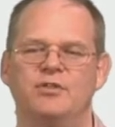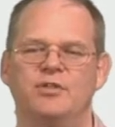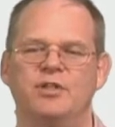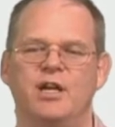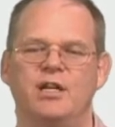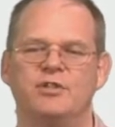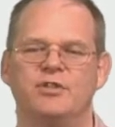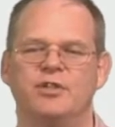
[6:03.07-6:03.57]
or
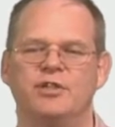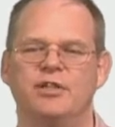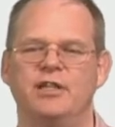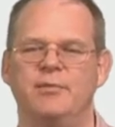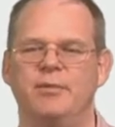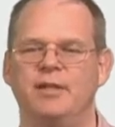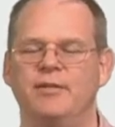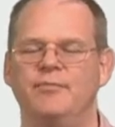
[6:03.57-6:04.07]
not turning
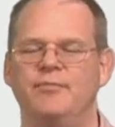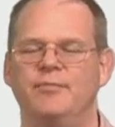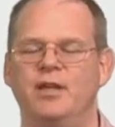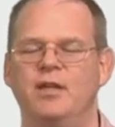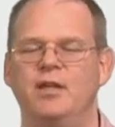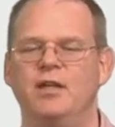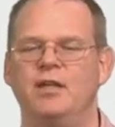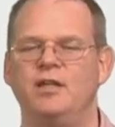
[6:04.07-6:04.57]
them in.
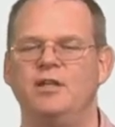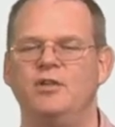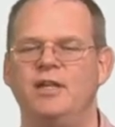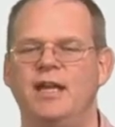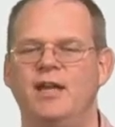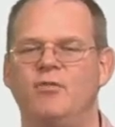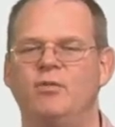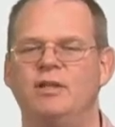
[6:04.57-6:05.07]
You
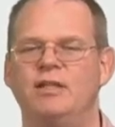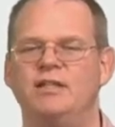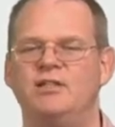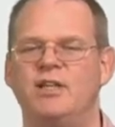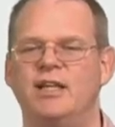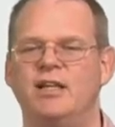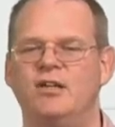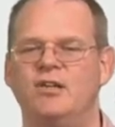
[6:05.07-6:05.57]
can't really
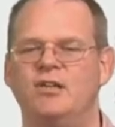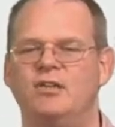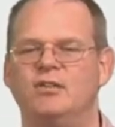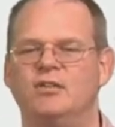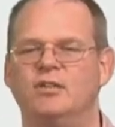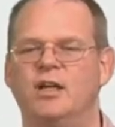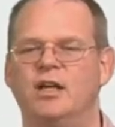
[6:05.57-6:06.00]
tell